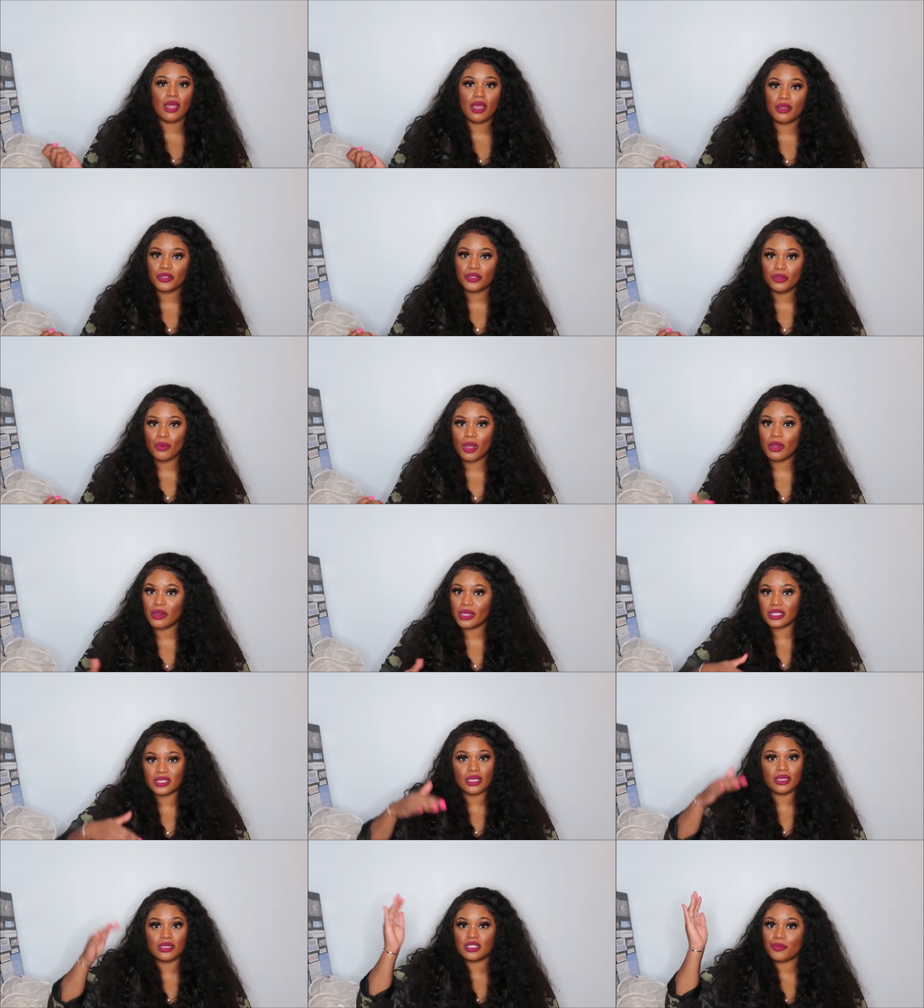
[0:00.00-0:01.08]
all you want.
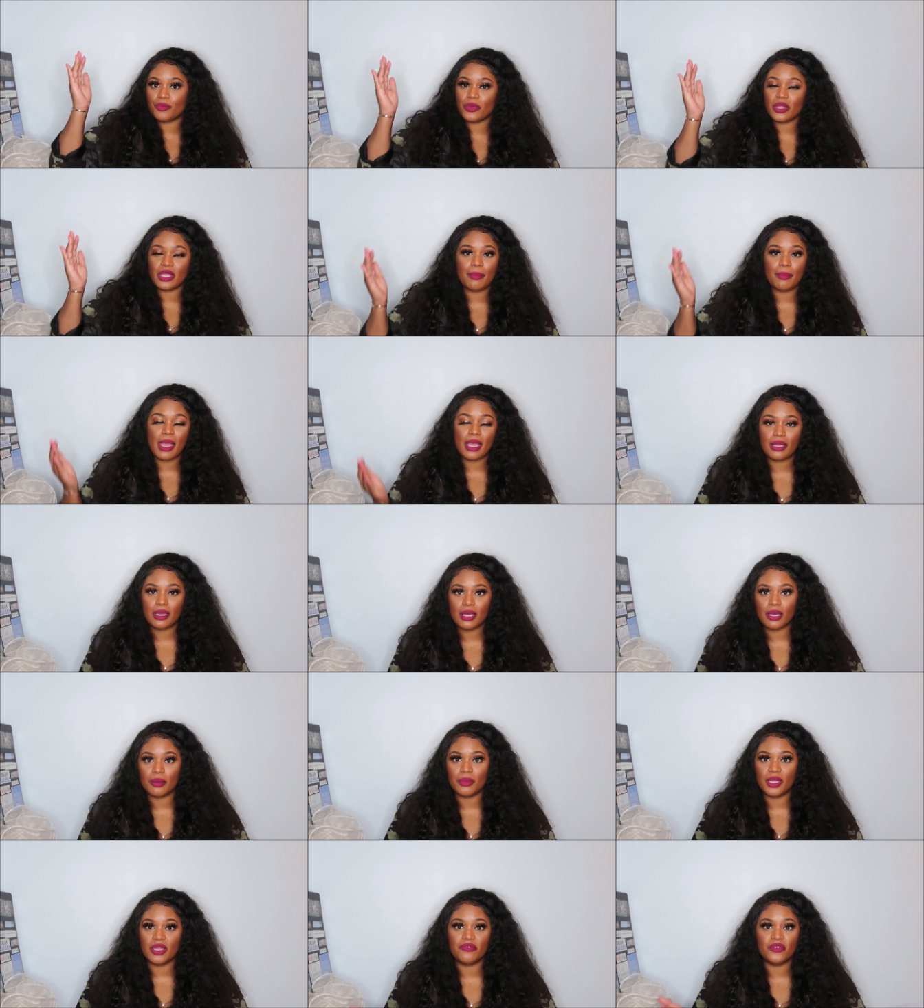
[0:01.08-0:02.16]
It's going to spring back
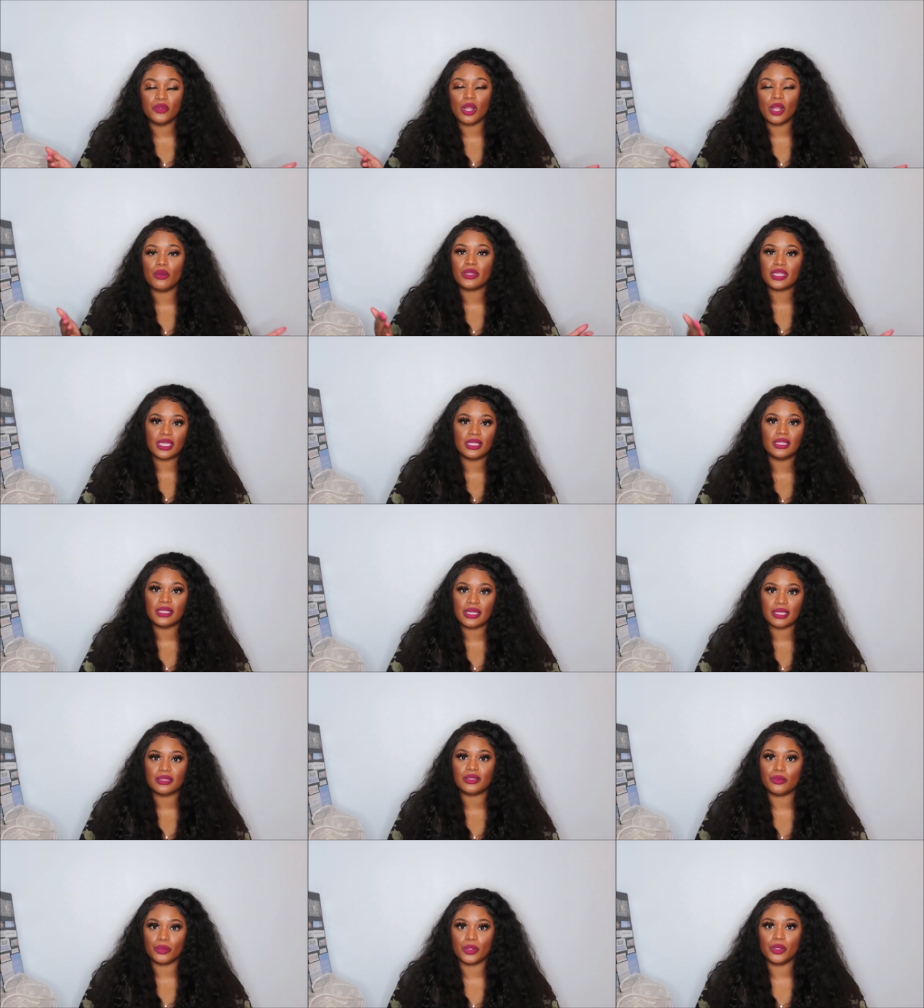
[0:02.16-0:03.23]
up. If you don't kill it at
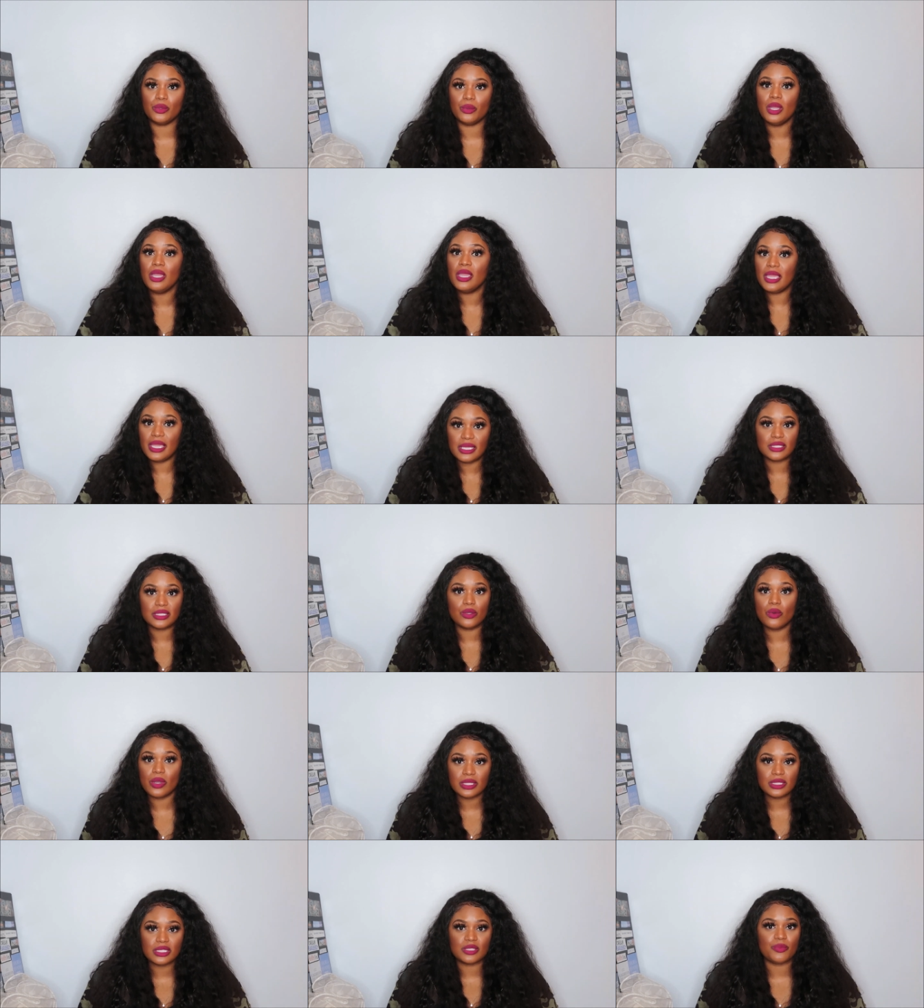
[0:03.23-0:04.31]
the root, it's
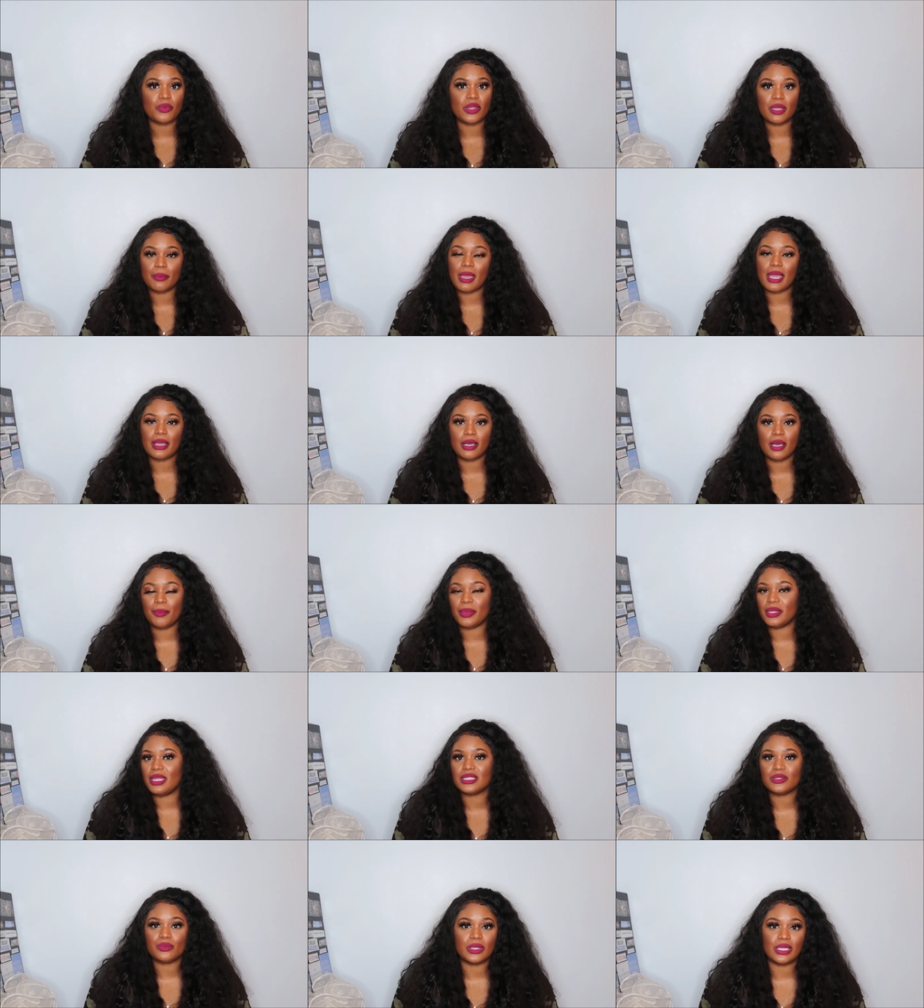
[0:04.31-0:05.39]
going to spring back up. And
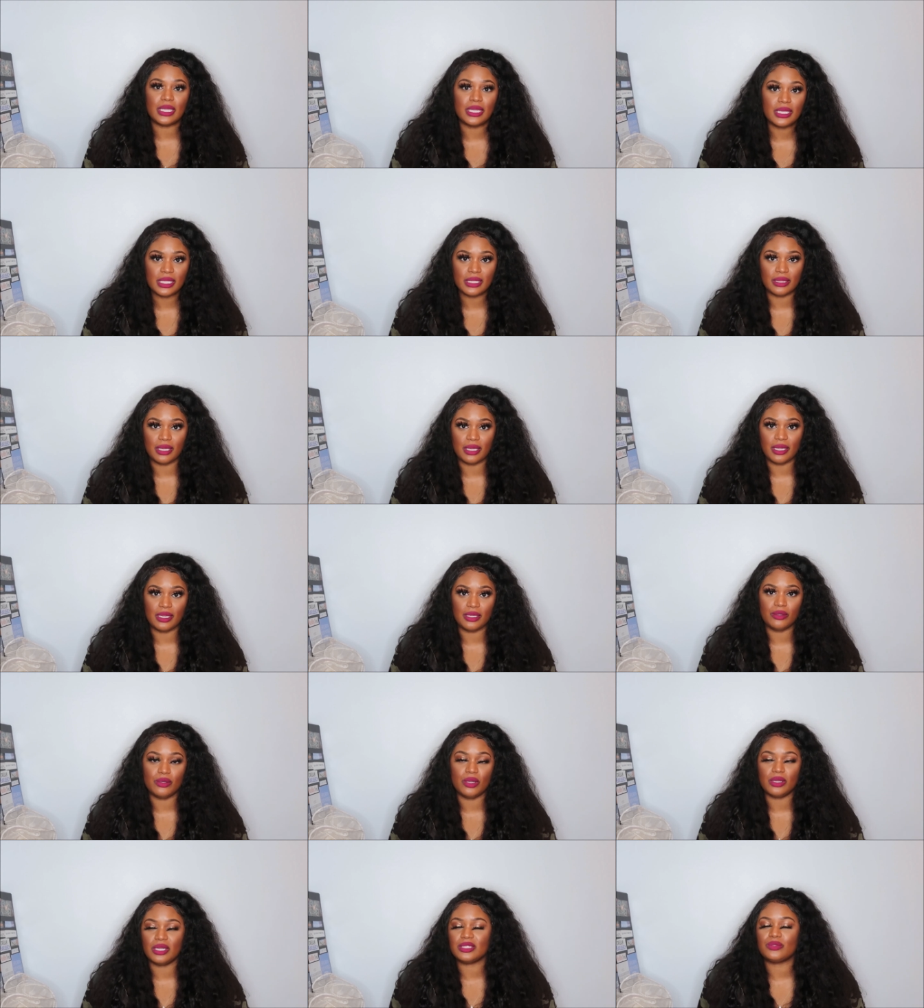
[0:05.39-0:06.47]
that's with anything. You
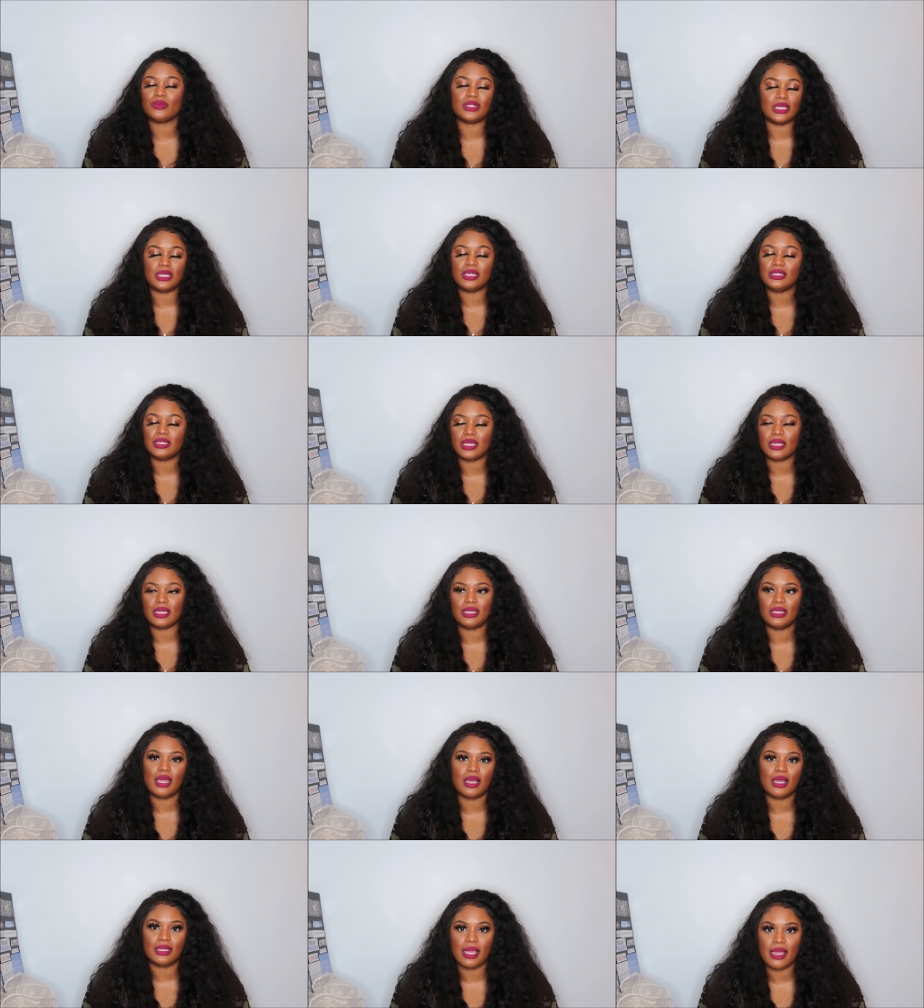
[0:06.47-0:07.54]
know, that's with anything in
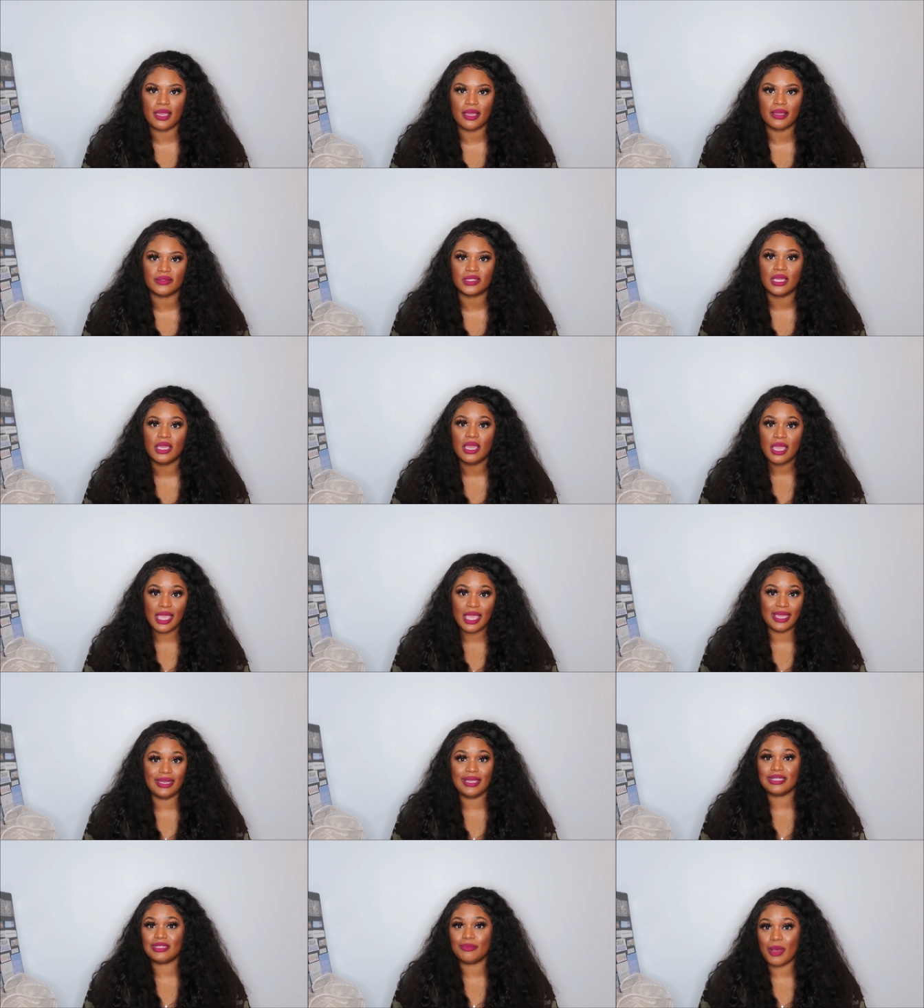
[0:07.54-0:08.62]
our lives. And
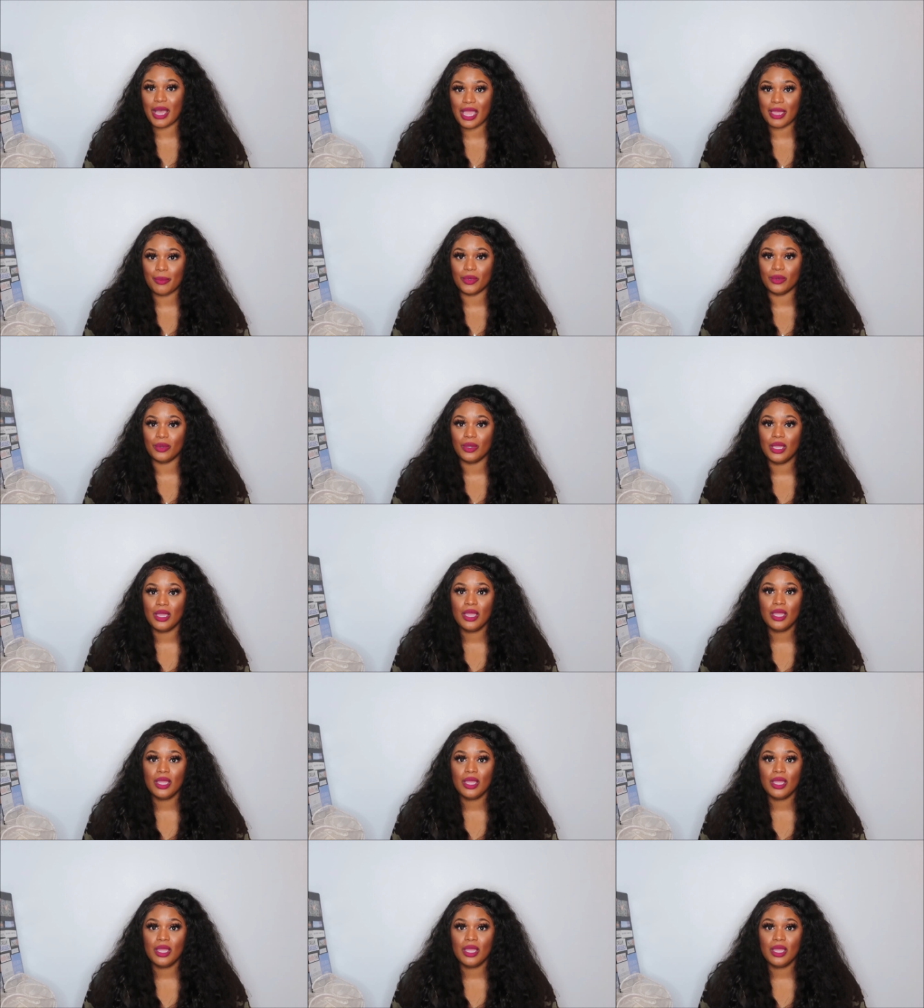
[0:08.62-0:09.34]
that's Bible.